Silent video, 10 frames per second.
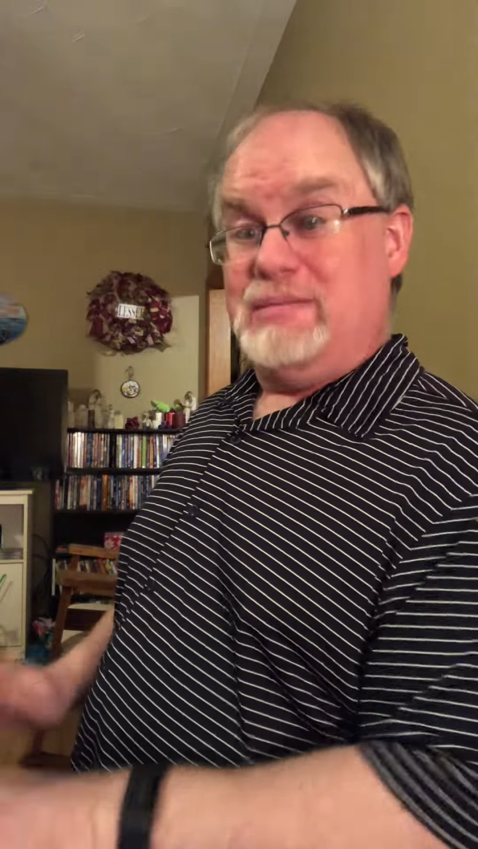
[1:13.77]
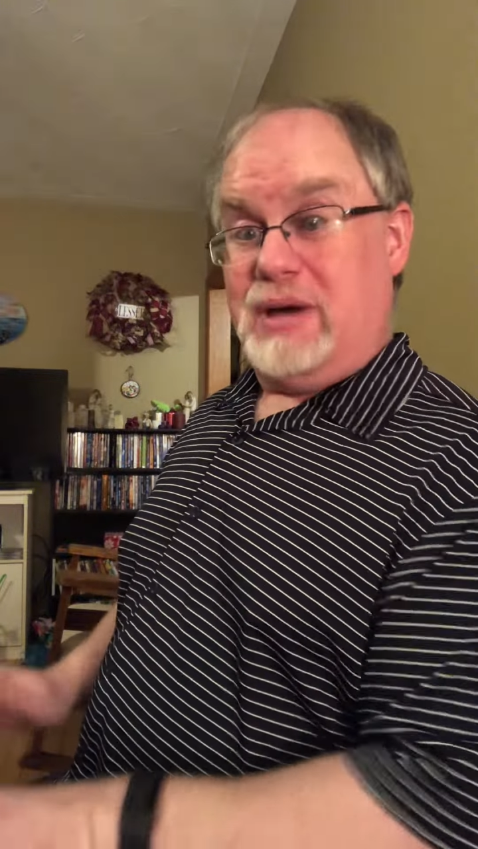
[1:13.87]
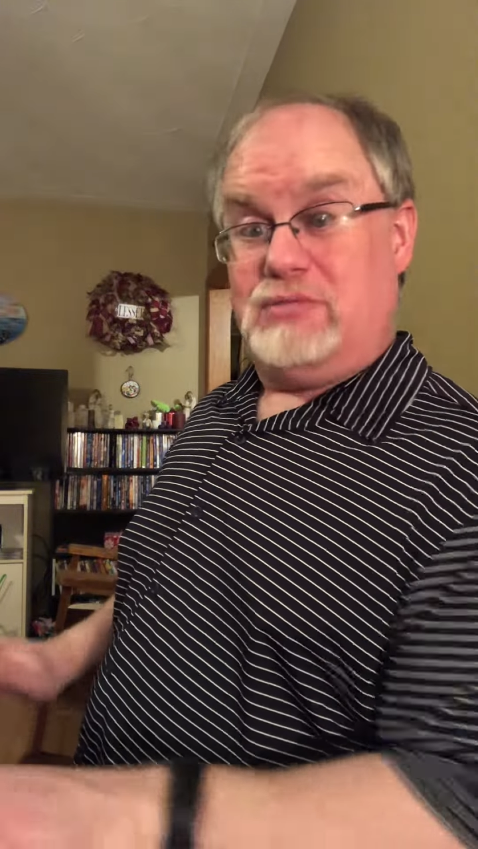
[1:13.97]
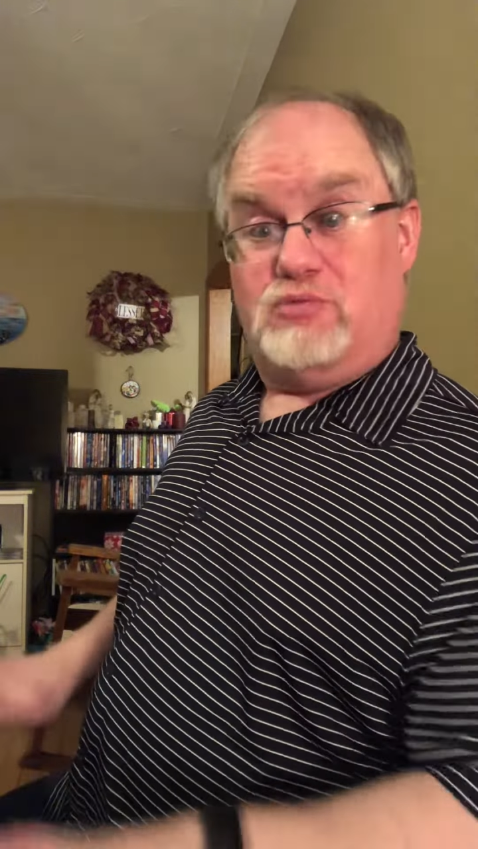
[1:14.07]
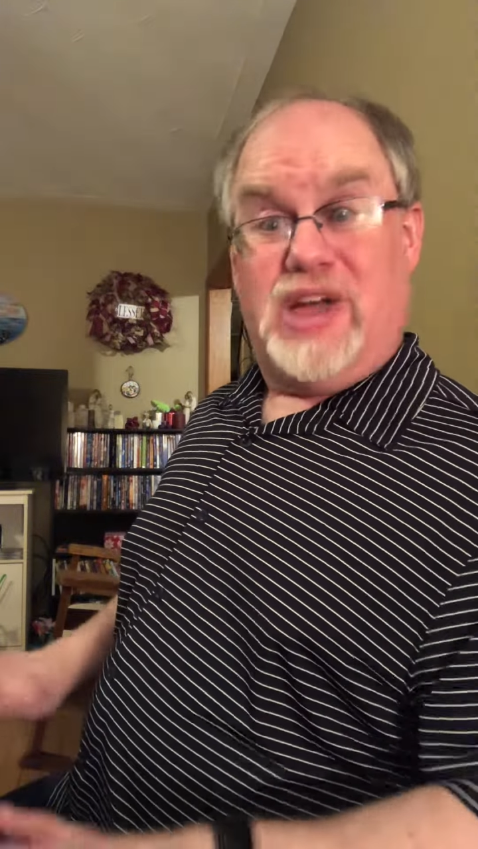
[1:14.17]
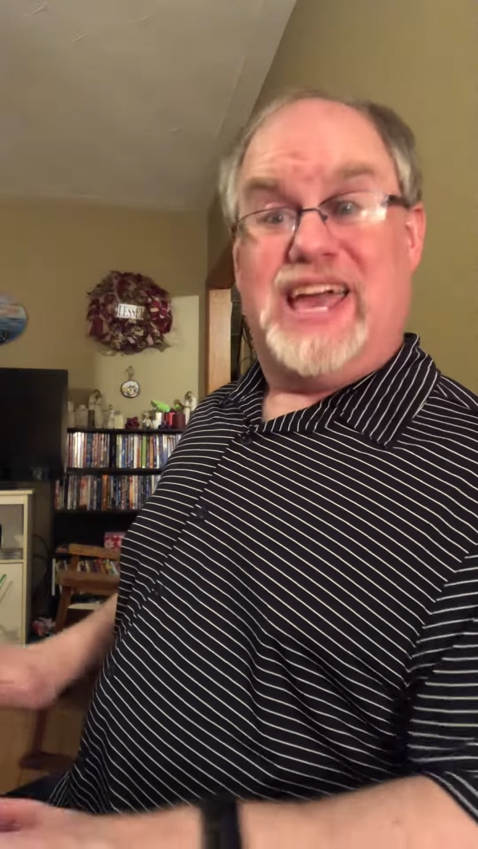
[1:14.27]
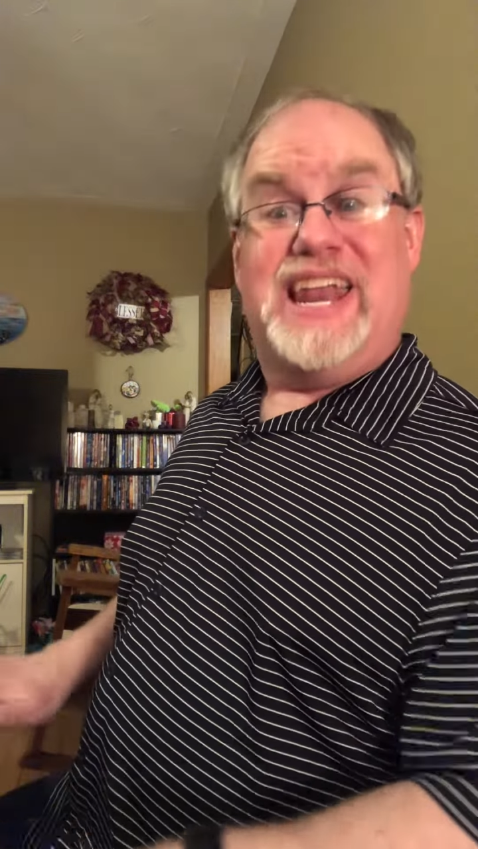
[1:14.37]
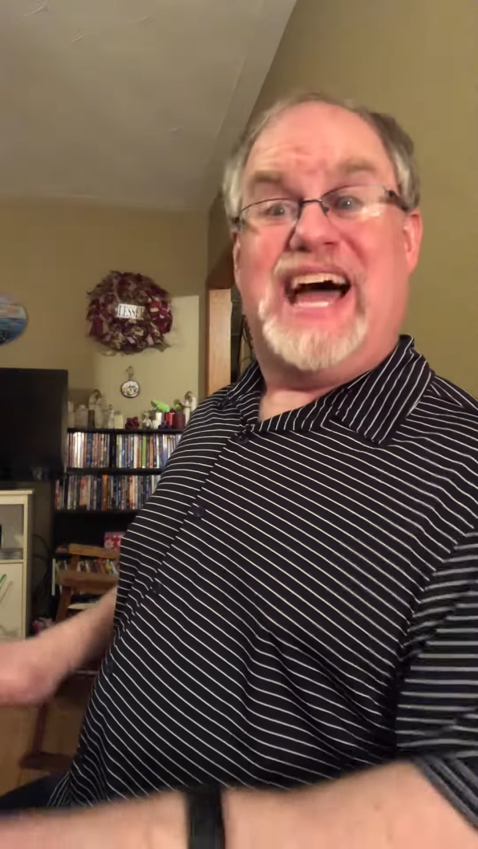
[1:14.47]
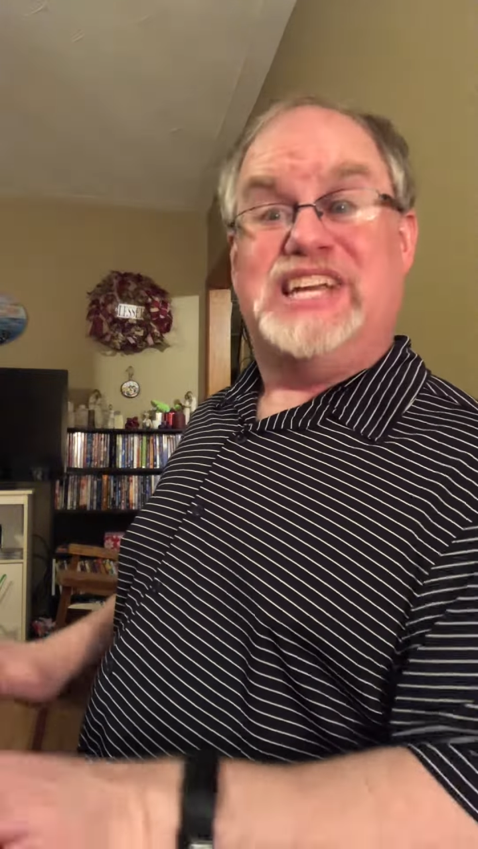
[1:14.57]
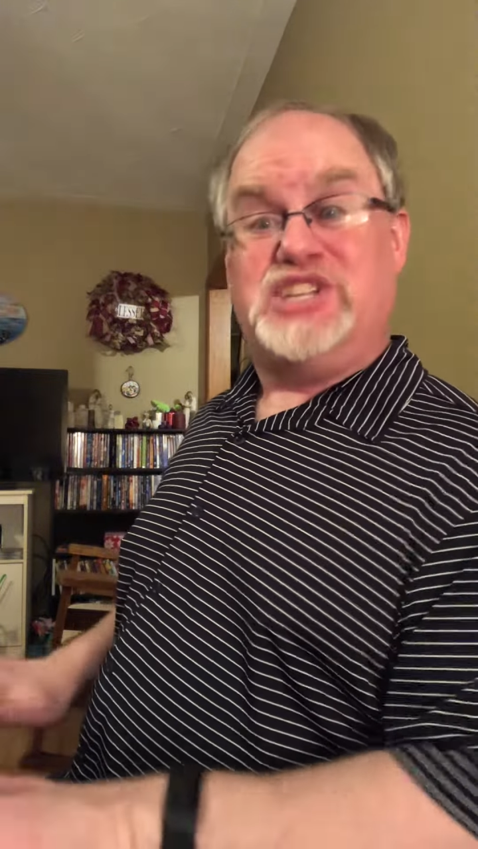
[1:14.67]
But when
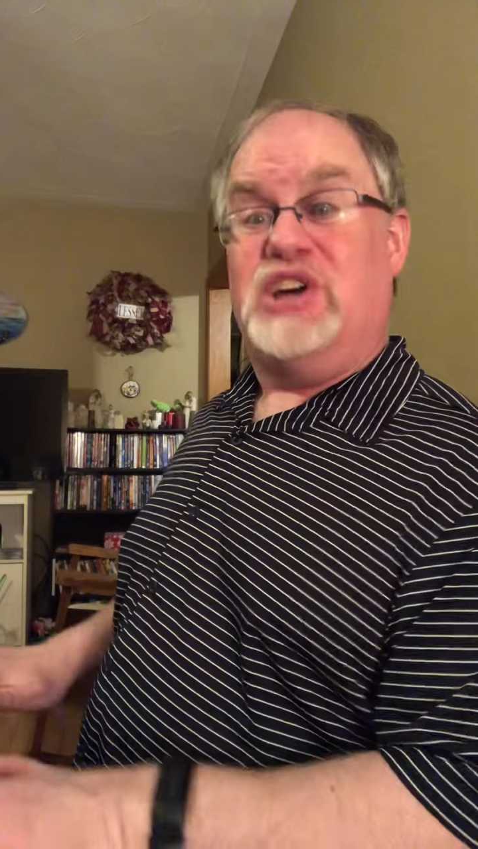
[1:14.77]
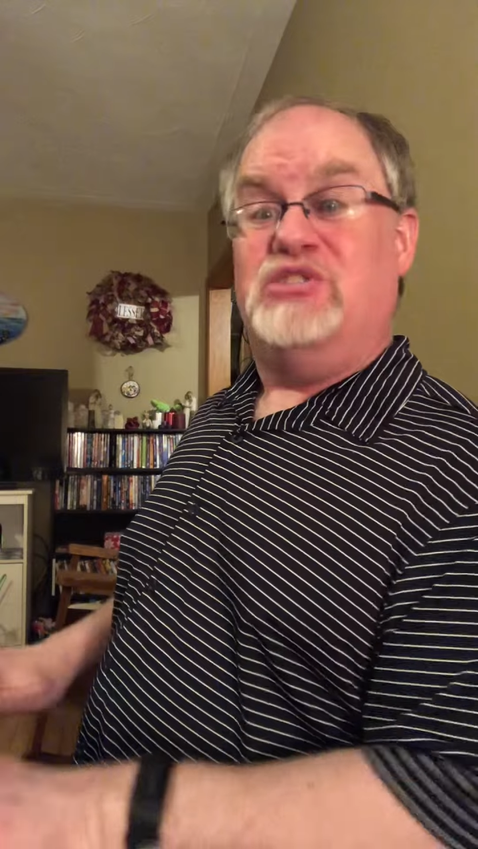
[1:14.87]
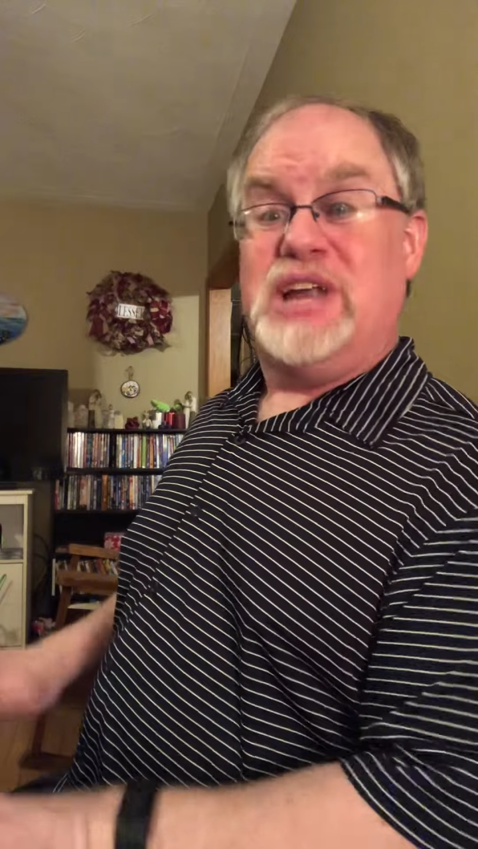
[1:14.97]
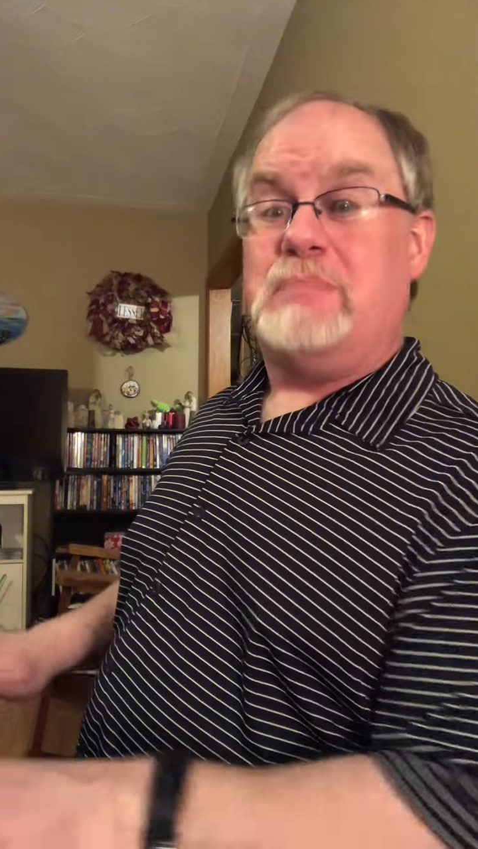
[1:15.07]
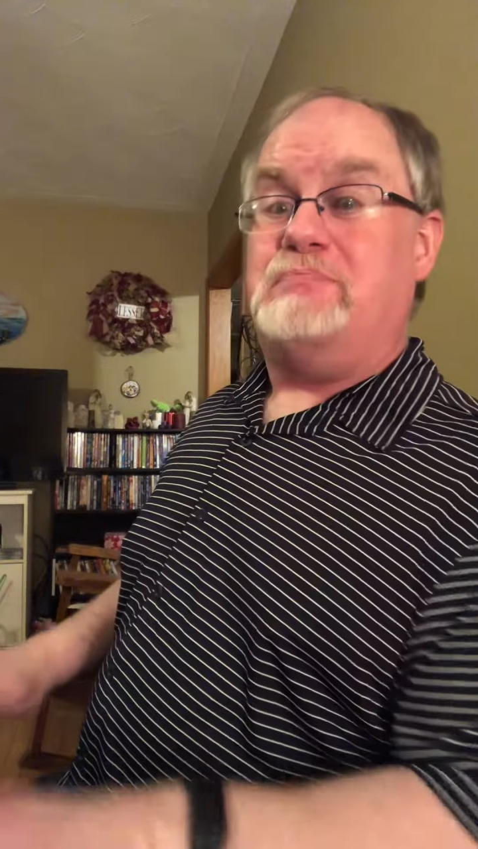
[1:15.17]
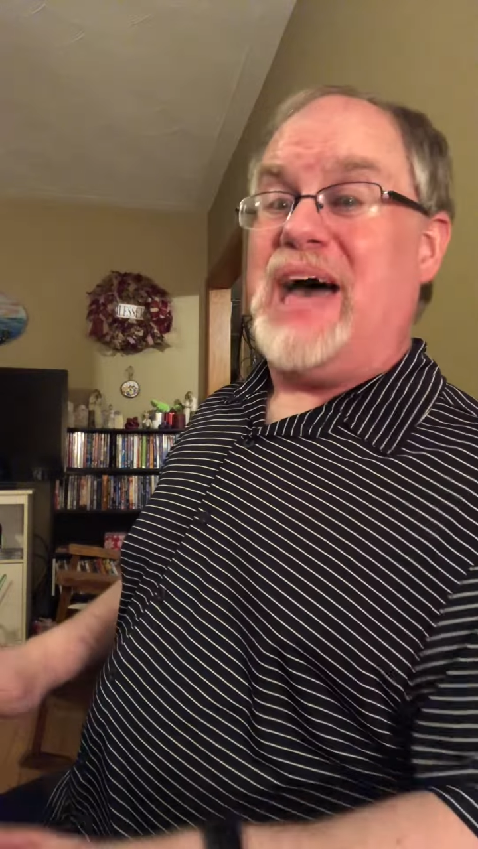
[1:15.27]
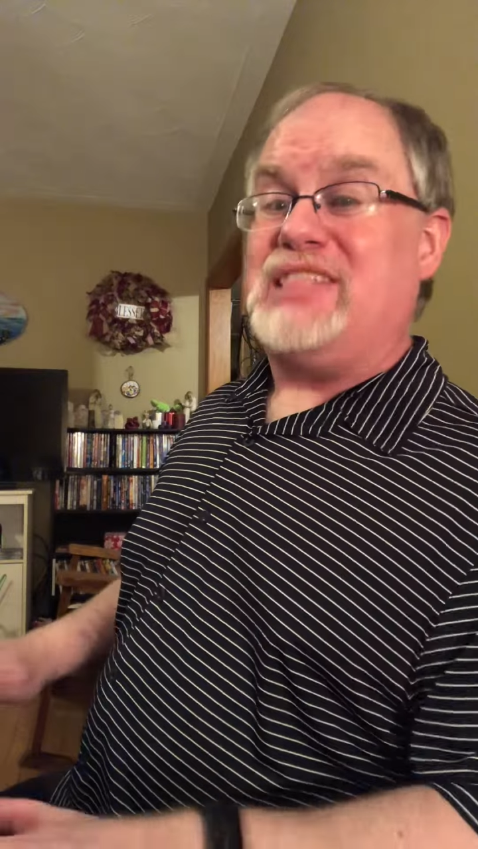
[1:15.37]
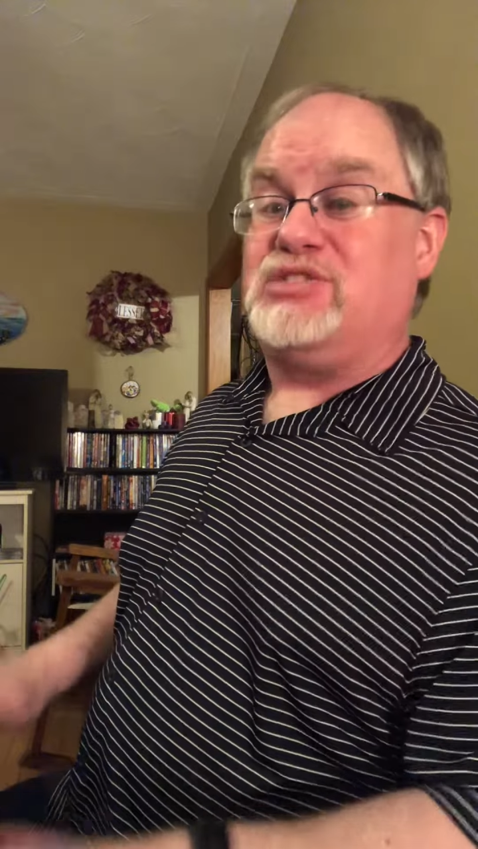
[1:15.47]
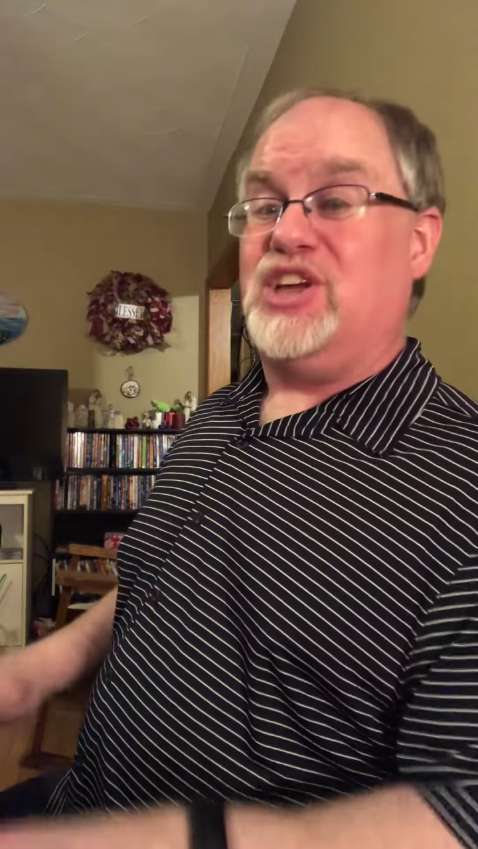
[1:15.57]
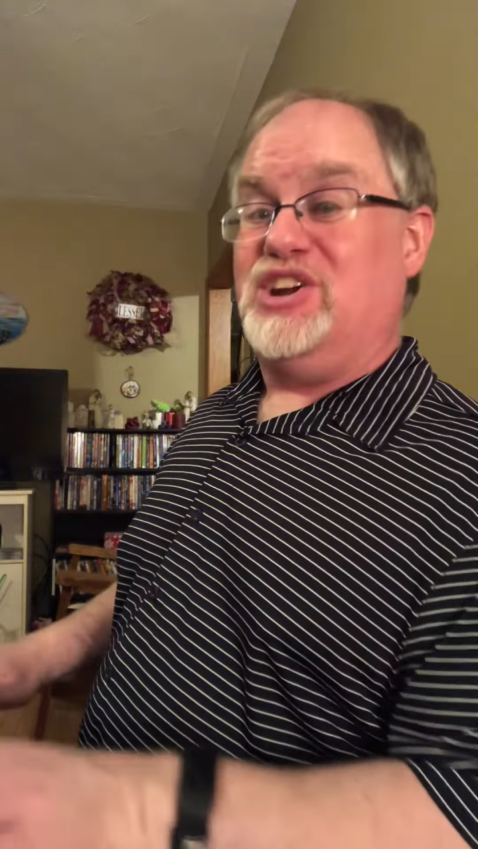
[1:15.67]
I showed up
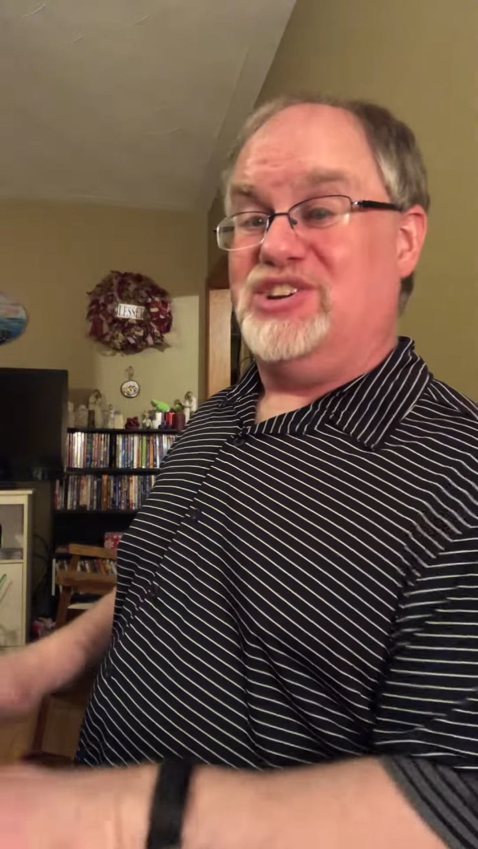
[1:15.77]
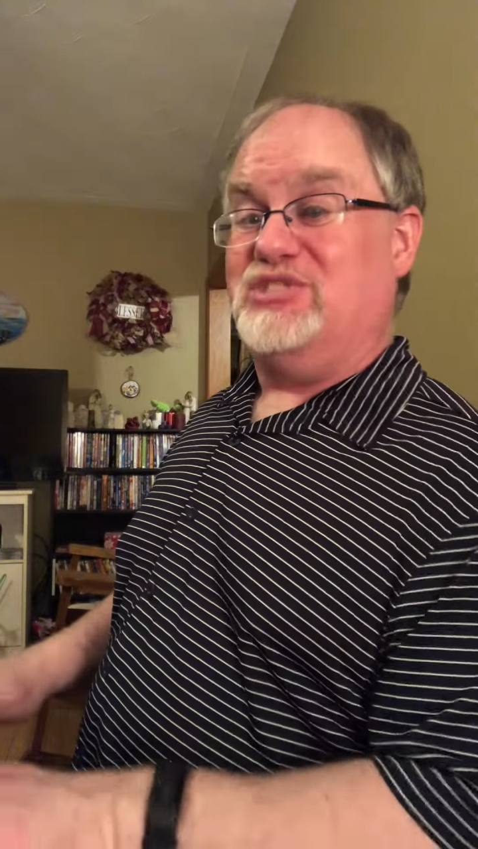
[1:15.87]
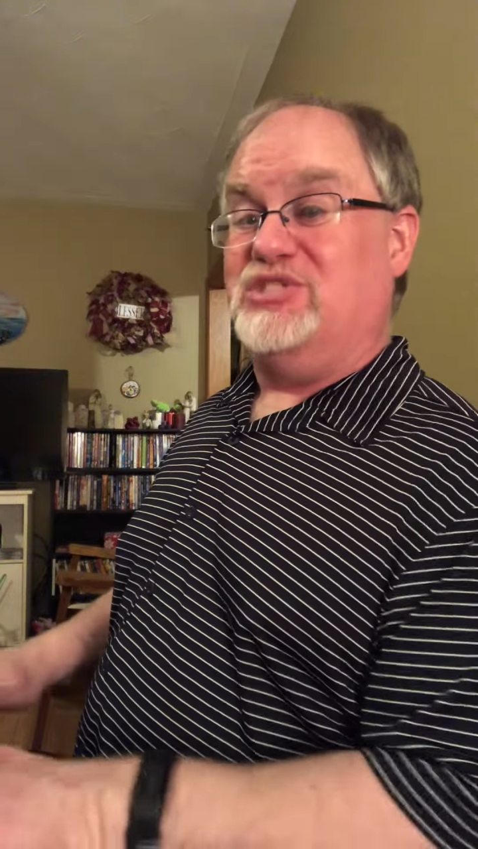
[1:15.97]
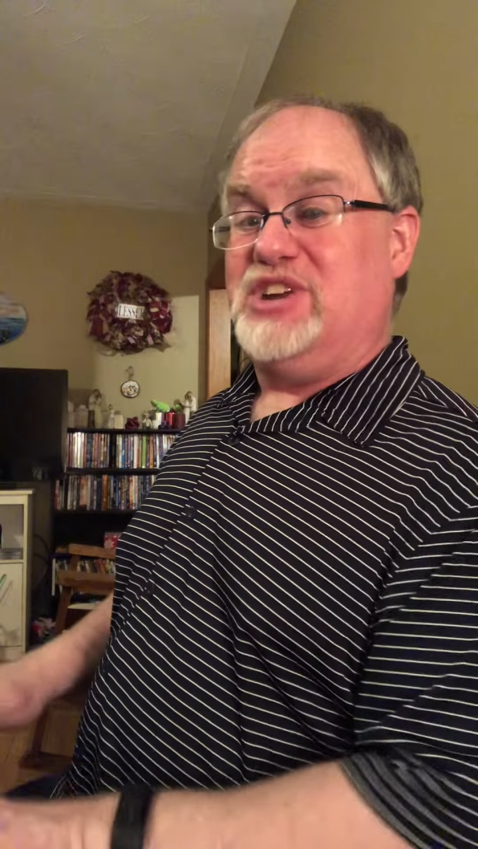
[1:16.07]
at their door,